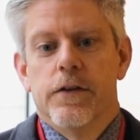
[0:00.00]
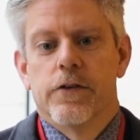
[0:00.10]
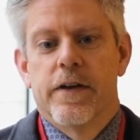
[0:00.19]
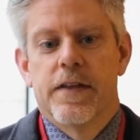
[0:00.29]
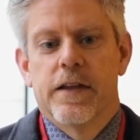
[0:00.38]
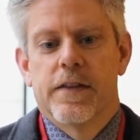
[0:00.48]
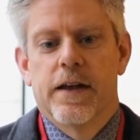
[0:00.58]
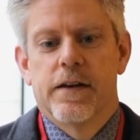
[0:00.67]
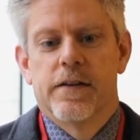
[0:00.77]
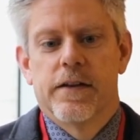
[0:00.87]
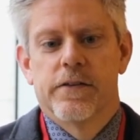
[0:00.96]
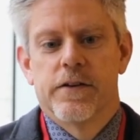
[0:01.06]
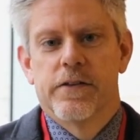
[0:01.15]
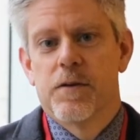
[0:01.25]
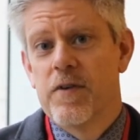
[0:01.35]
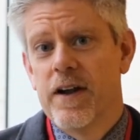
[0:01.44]
So I think that uh, sort
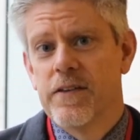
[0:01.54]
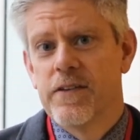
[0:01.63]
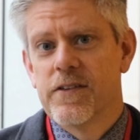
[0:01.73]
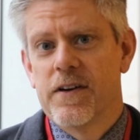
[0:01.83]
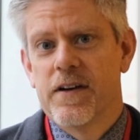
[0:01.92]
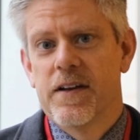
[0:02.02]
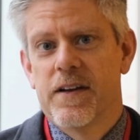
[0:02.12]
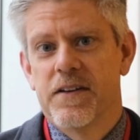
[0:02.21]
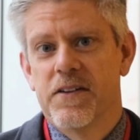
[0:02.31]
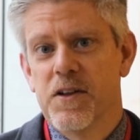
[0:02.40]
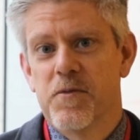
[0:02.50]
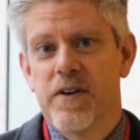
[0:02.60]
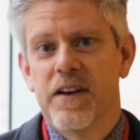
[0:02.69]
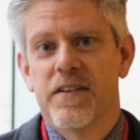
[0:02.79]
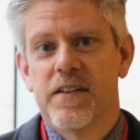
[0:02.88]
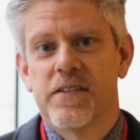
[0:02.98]
of summarizes our uh,
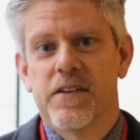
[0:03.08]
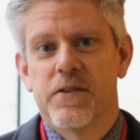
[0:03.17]
deliberations.